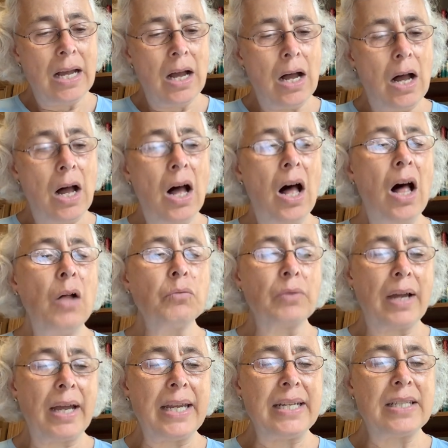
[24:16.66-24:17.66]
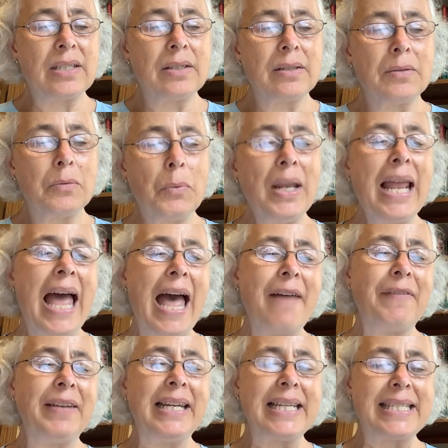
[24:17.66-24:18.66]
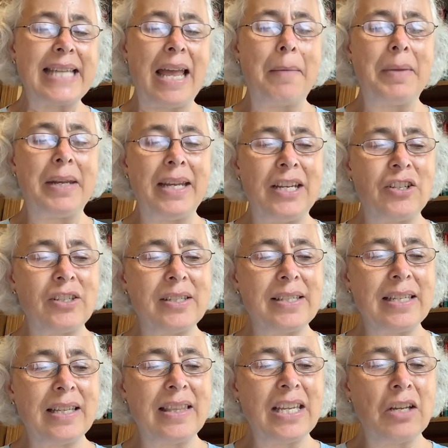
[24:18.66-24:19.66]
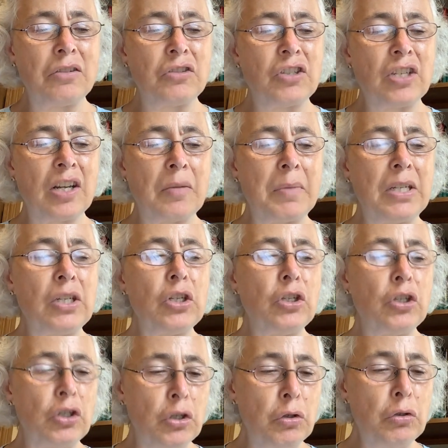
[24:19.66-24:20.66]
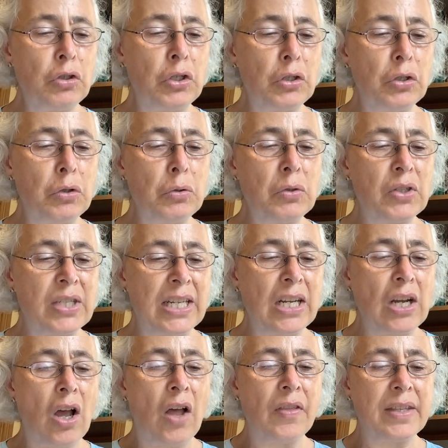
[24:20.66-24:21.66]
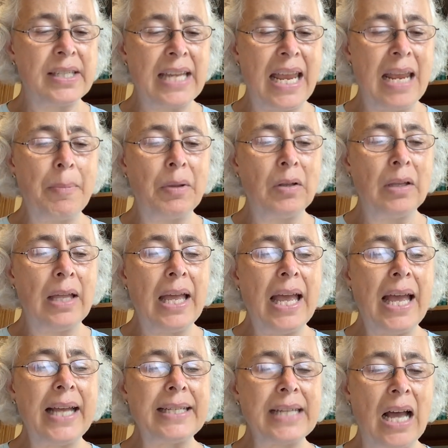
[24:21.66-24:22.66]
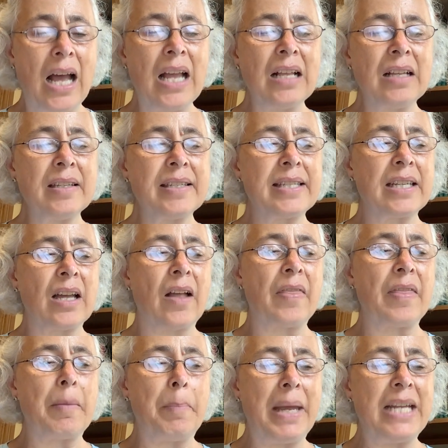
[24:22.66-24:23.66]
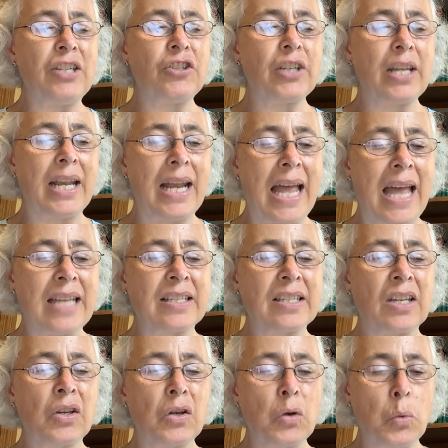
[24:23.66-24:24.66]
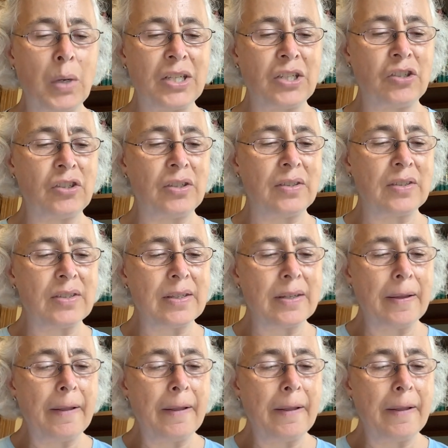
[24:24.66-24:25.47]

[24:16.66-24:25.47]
"All right, we'll have an examination," said the old gentleman. "You two sit on the table, and I'll sit on the bench and ask questions."